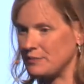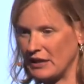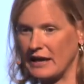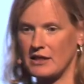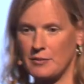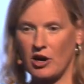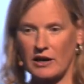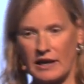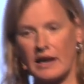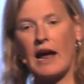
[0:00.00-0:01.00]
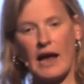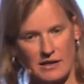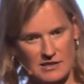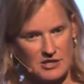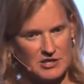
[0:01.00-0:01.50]
playing the market,
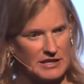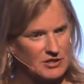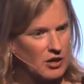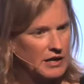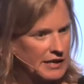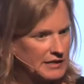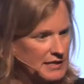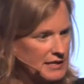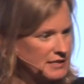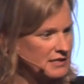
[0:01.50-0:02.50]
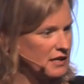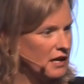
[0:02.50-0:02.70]
and such things already exist,